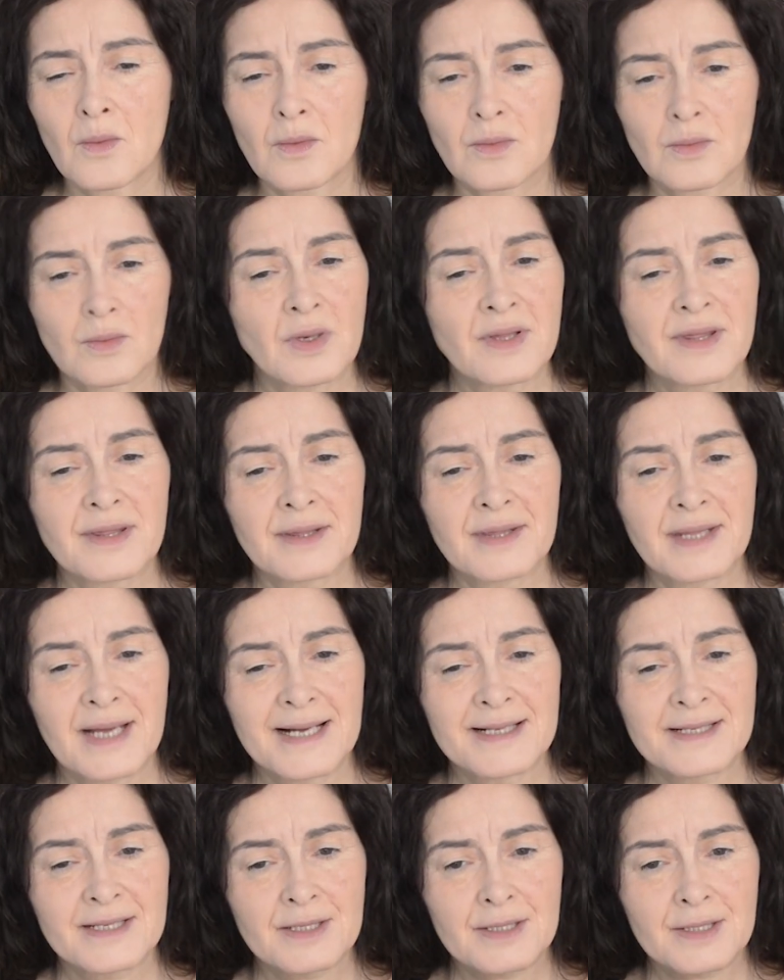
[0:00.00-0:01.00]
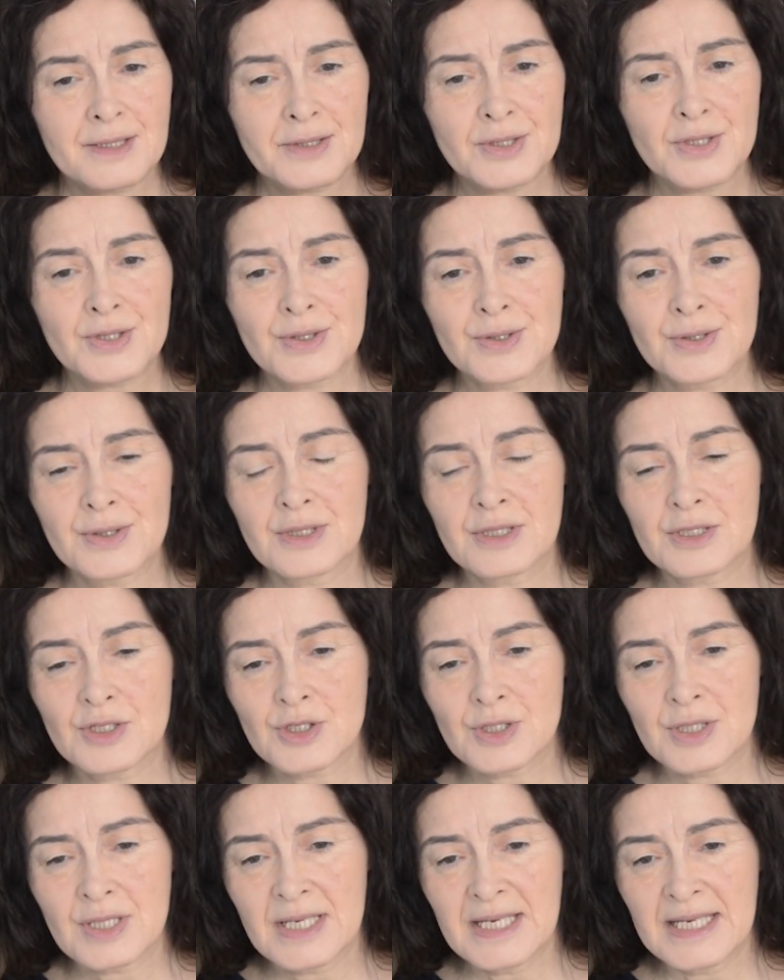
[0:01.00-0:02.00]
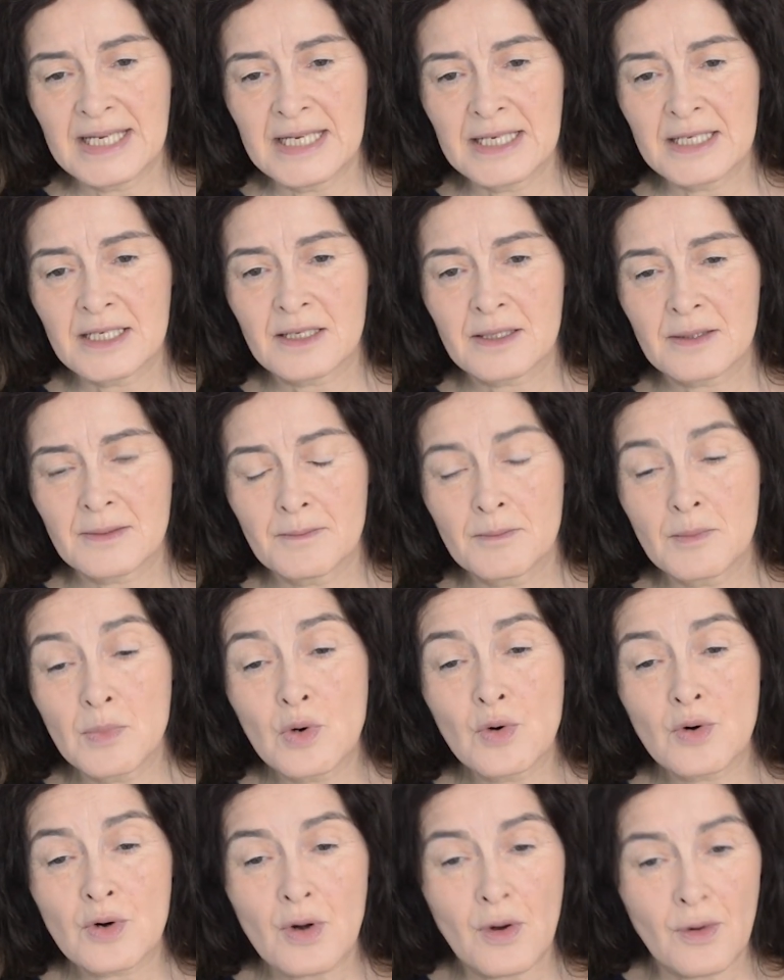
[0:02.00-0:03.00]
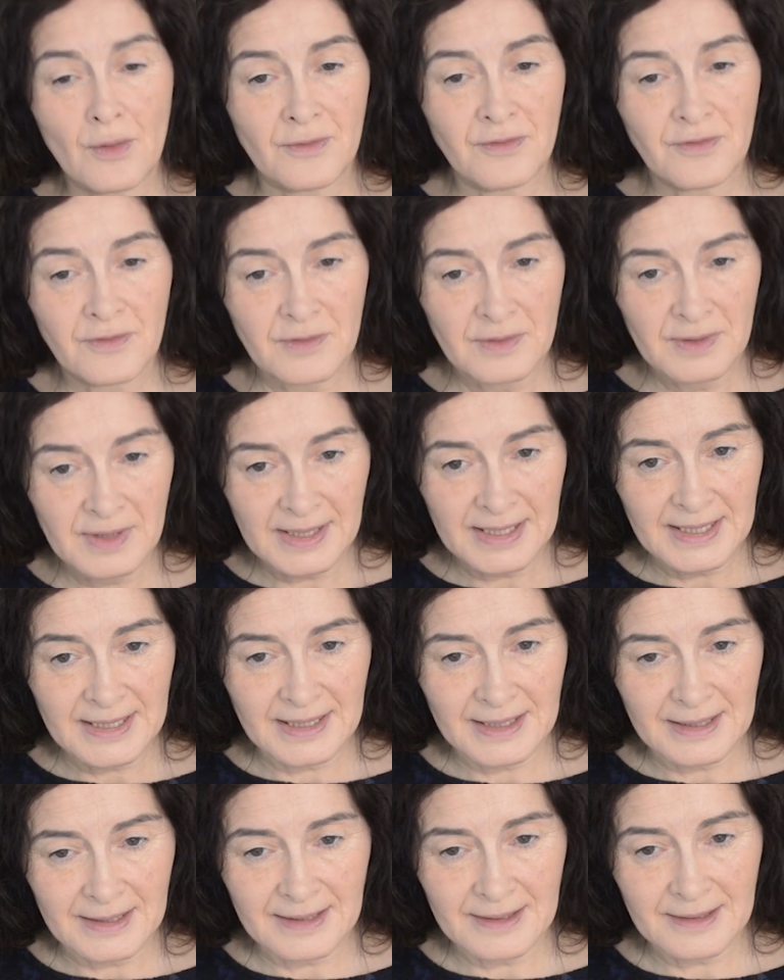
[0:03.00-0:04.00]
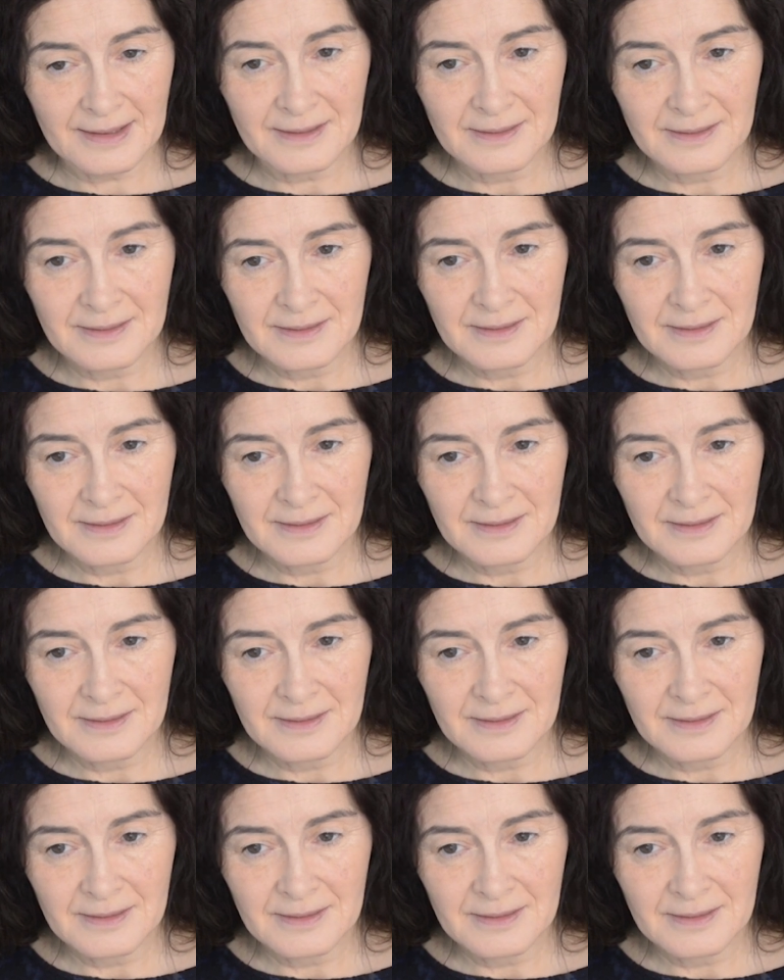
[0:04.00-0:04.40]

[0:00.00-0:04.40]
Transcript: What does research need more of in India?